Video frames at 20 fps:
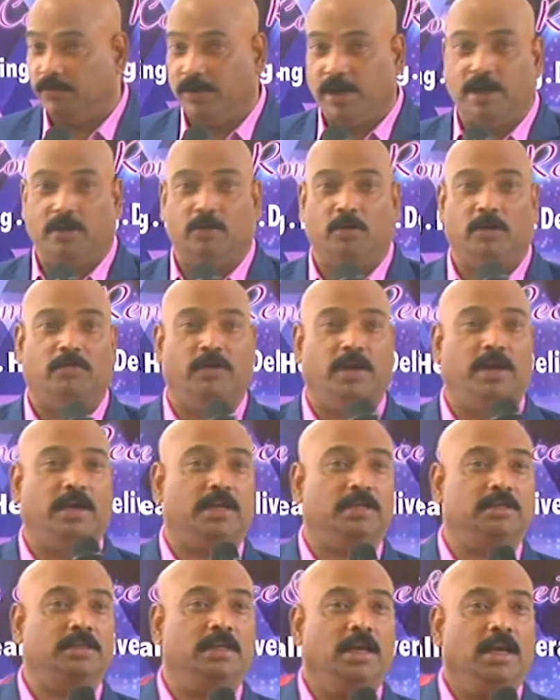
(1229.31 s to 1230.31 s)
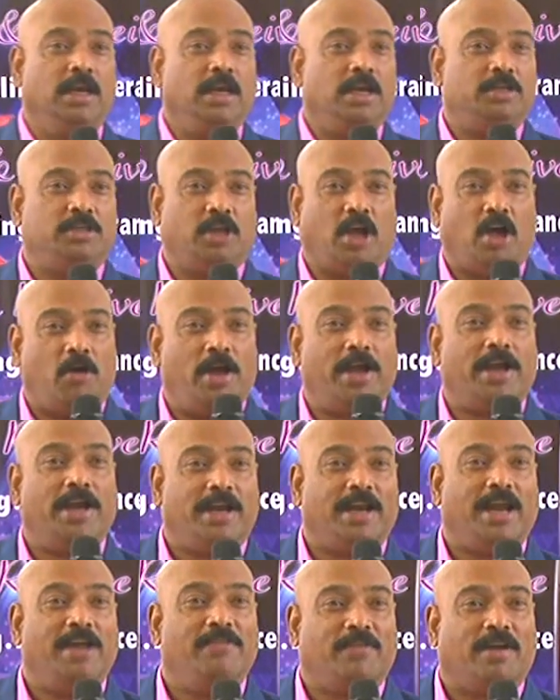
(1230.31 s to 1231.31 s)
Very good, very nice. So I
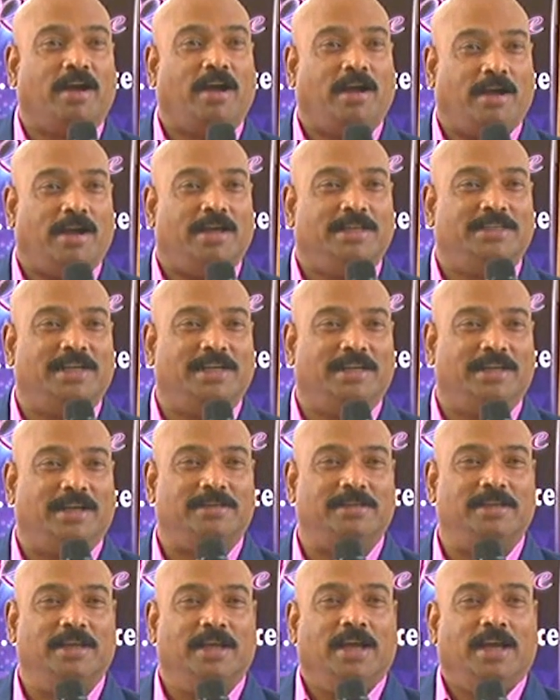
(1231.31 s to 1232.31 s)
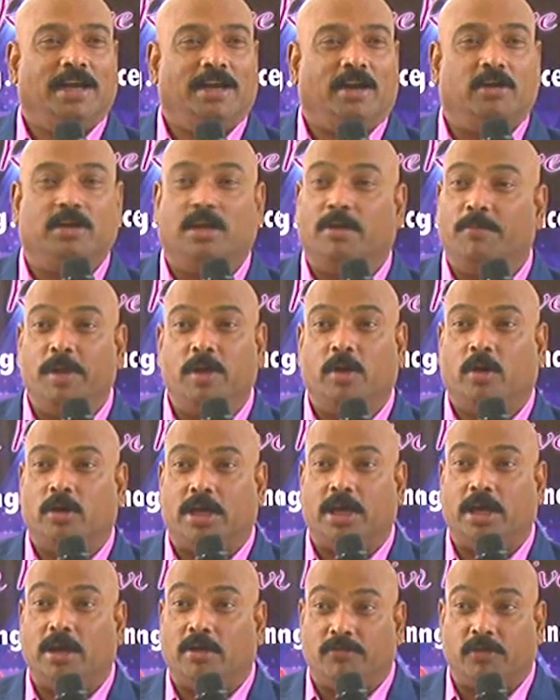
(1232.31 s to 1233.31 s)
can drive car? I said yes. Now give me your
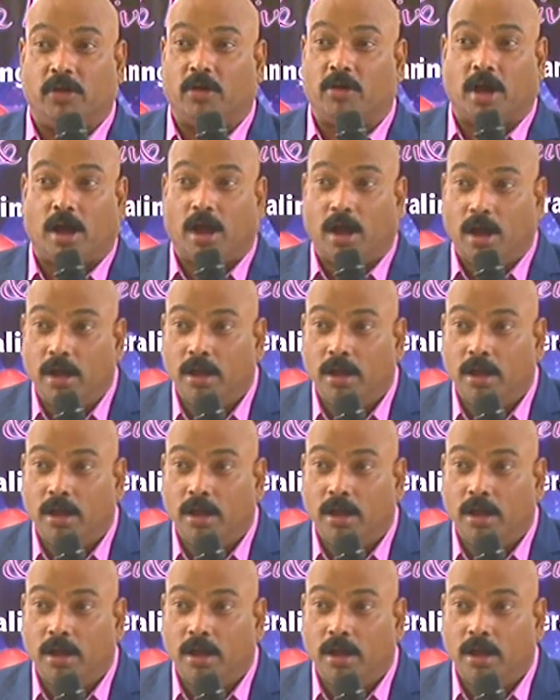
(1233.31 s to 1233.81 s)
key of your car.